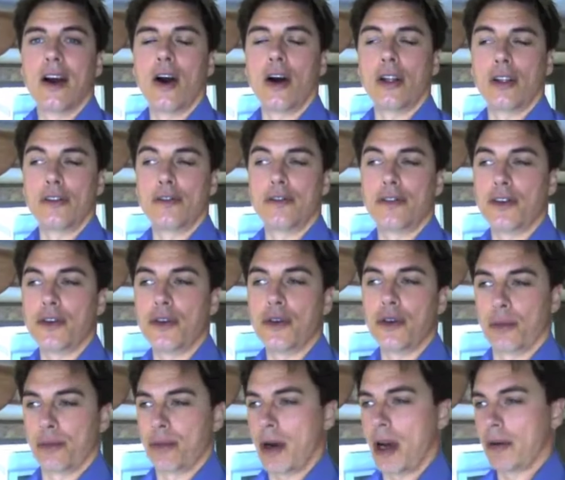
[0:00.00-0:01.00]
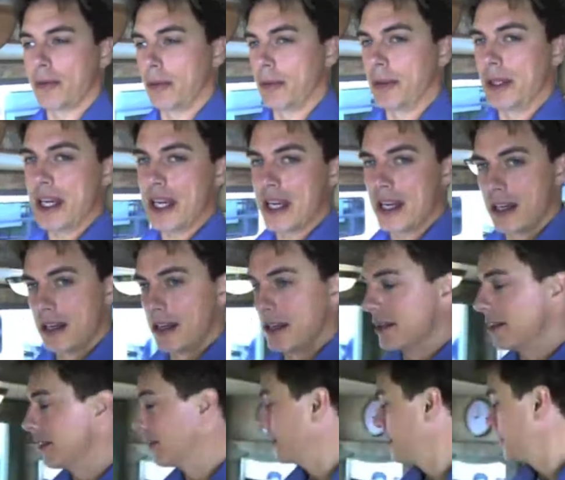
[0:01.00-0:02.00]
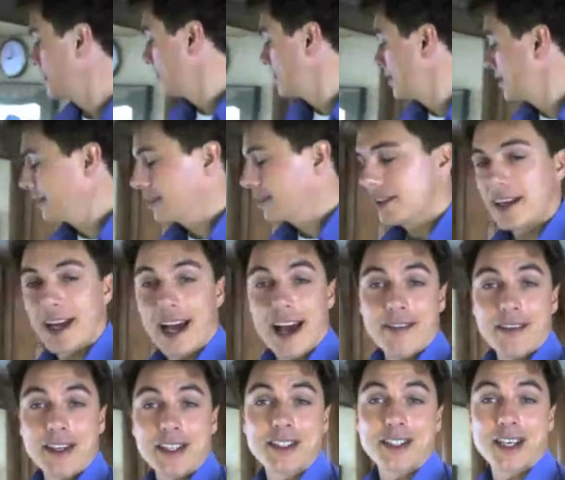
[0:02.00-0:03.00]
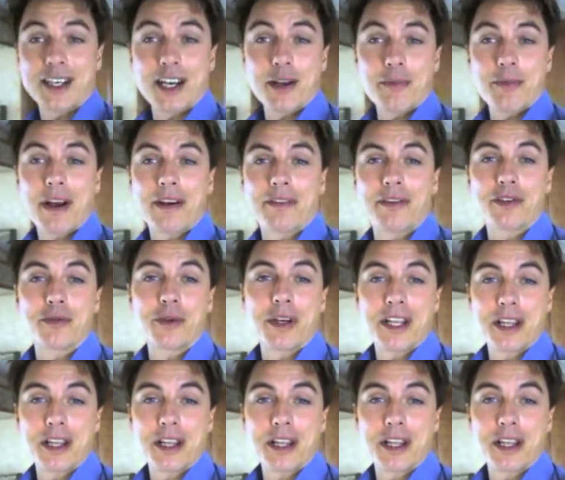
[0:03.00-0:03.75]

All of you are probably having Sunday breakfast,